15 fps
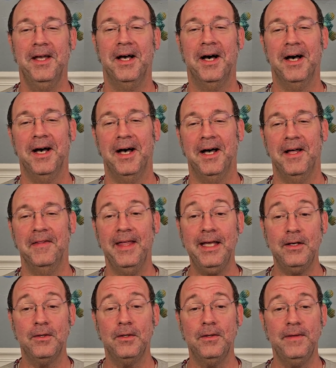They
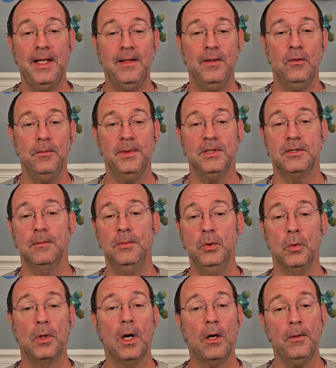had heard that there would be some
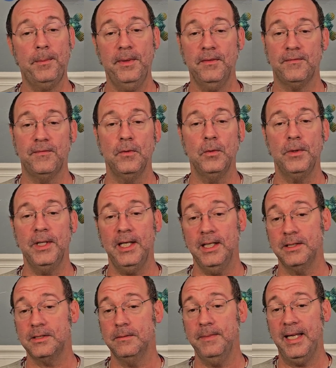new carpet, flooring,
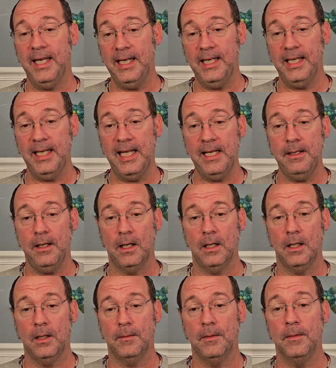and some
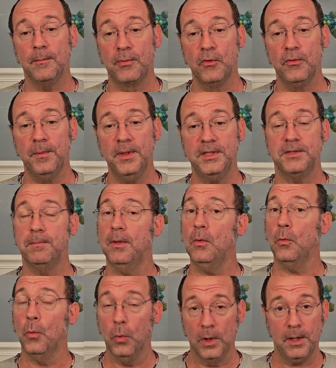ADA improvements,
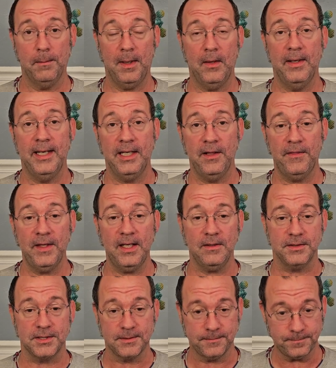but what about anything
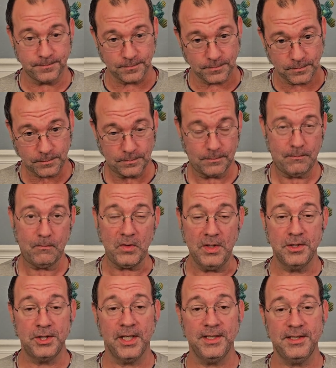else?
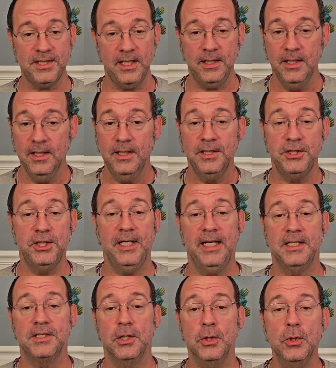John said she
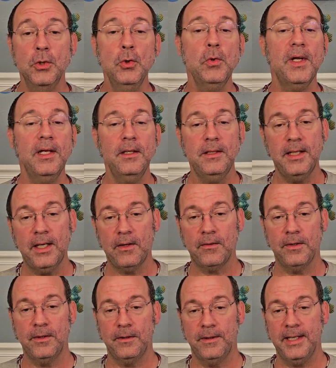has a new
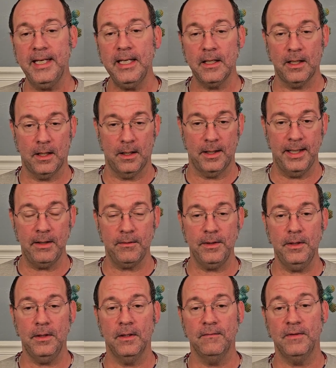interior area
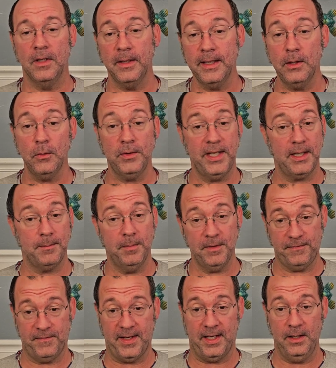of the Lido Deck
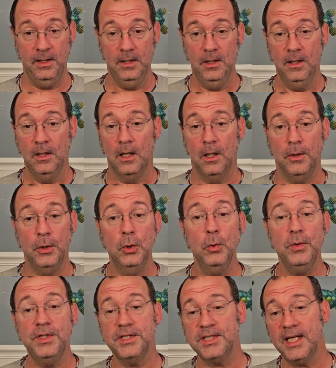buffet, a new
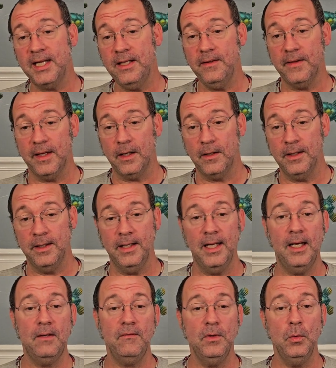design there, and
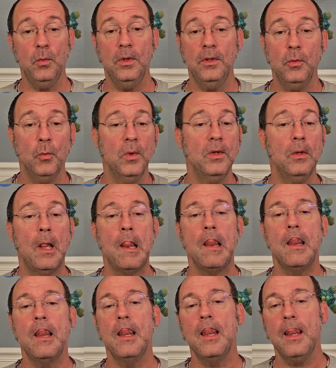everyone will
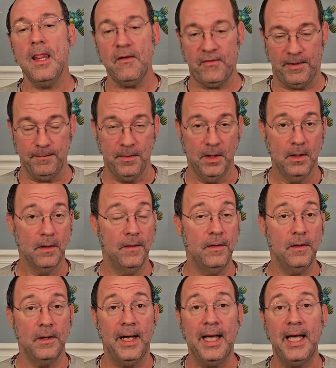love it.
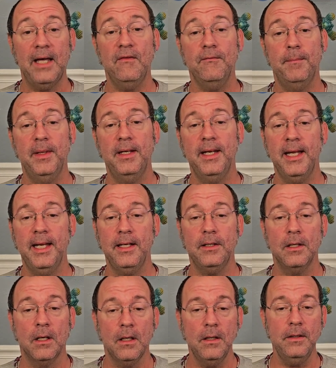There have been a
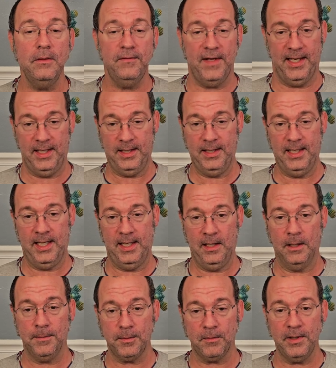ton of ADA
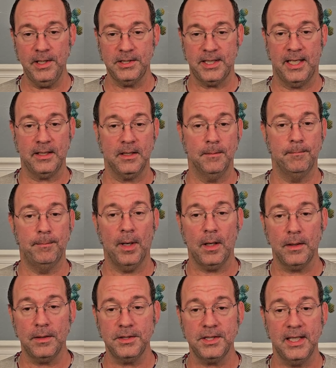upgrades at the
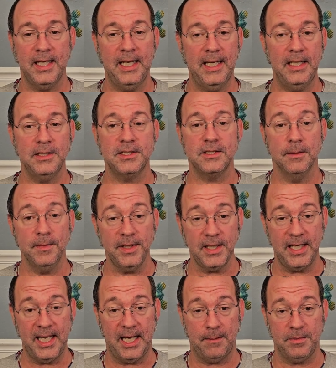bars and some of the
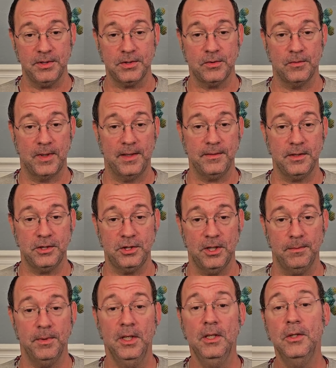cabins throughout the
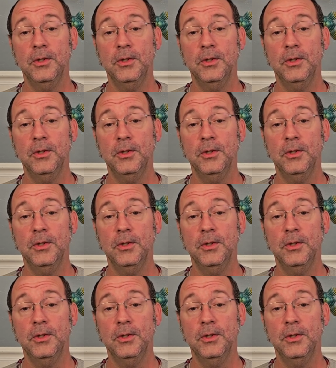ship.